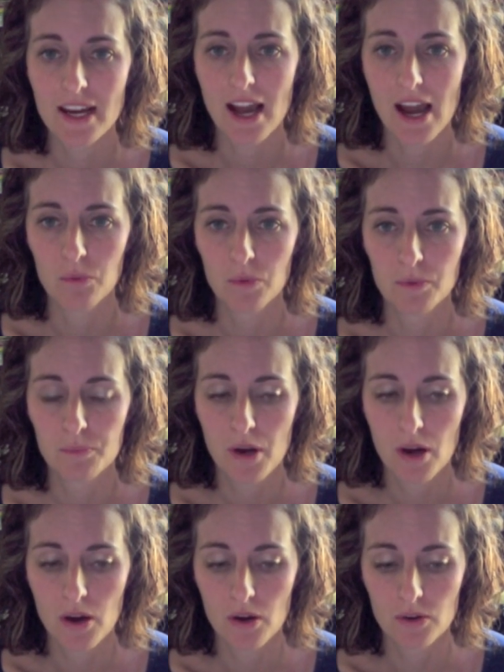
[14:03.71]
I
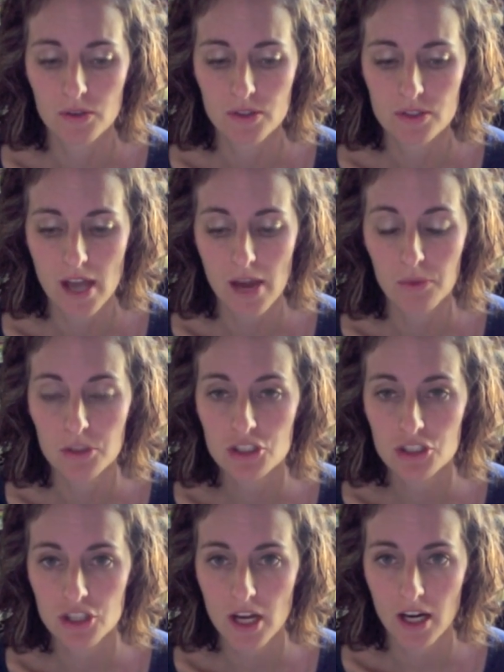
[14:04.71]
would
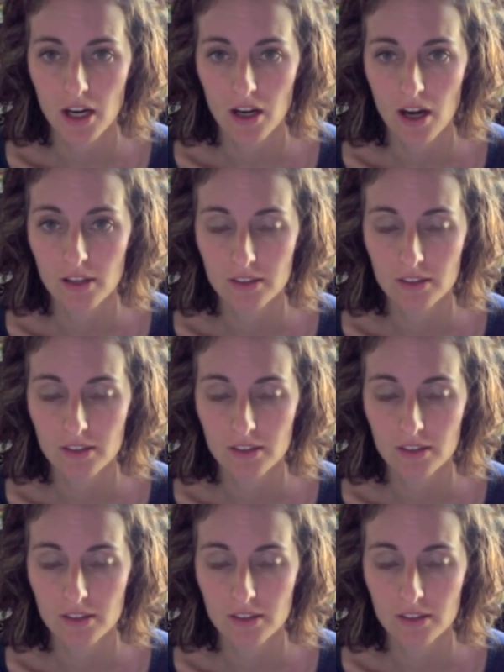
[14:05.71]
share a